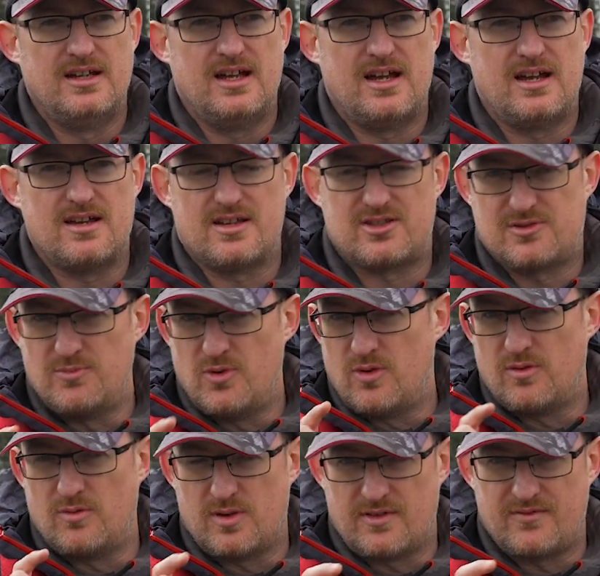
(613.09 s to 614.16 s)
a
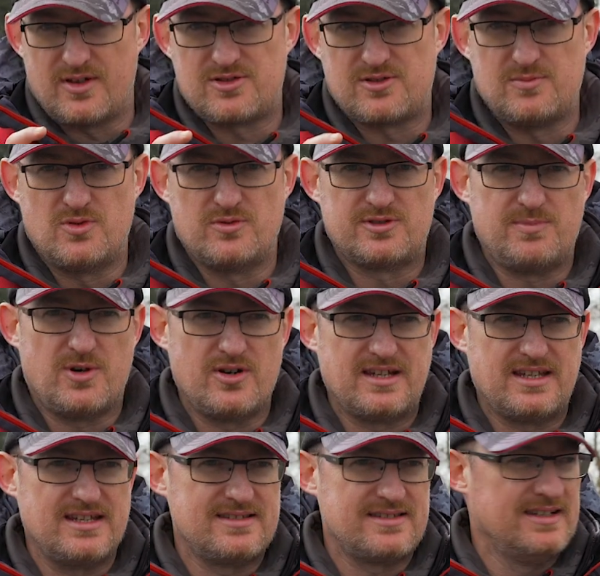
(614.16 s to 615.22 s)
small one of our small
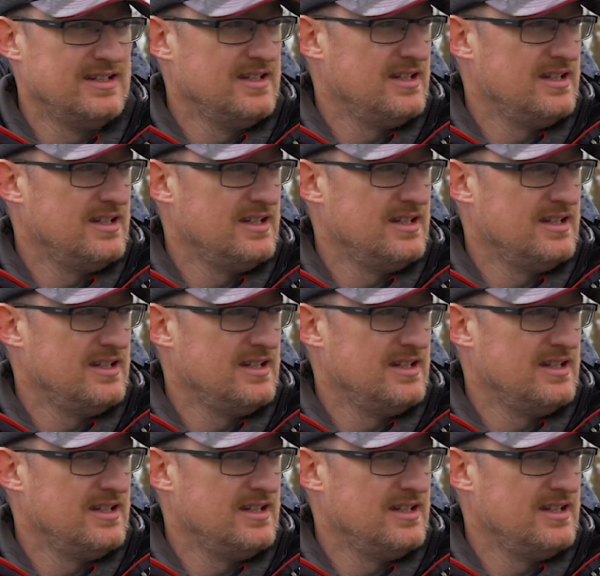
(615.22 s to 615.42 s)
spikies